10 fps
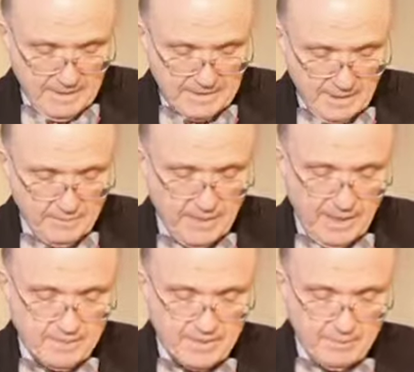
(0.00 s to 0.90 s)

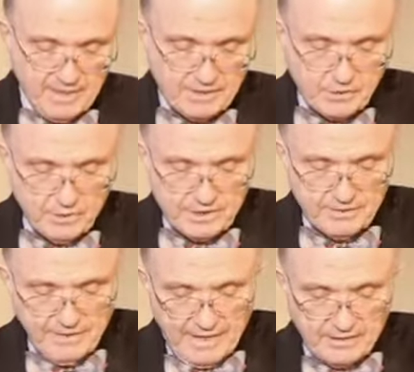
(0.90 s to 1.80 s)
Sometimes the best
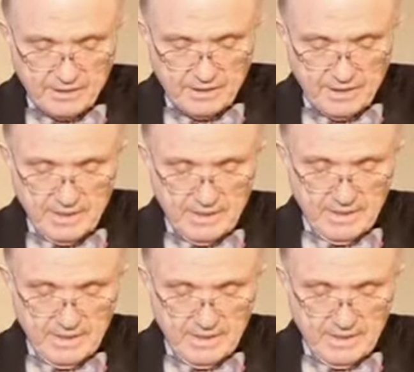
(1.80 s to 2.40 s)
course of action